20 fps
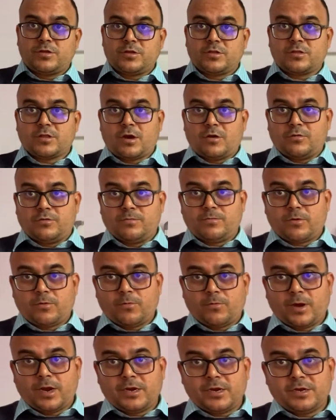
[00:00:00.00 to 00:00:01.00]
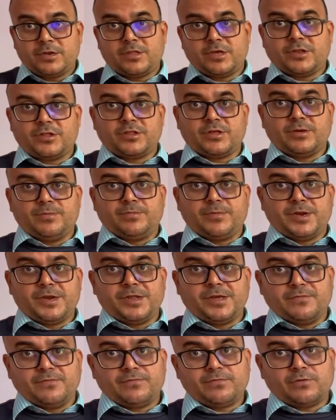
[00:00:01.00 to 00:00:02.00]
sound, provided there is a
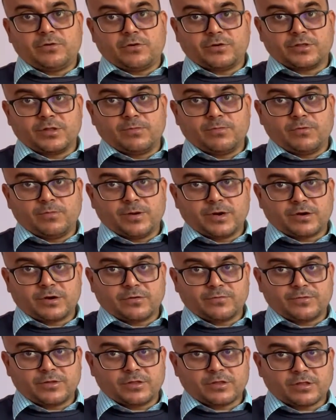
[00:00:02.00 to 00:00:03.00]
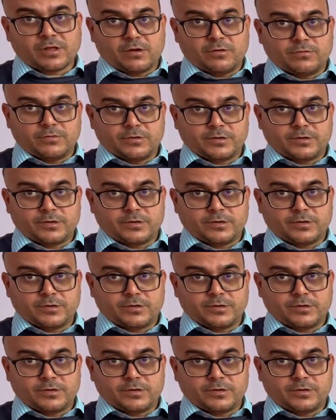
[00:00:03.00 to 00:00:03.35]
medium for the movement of the sound.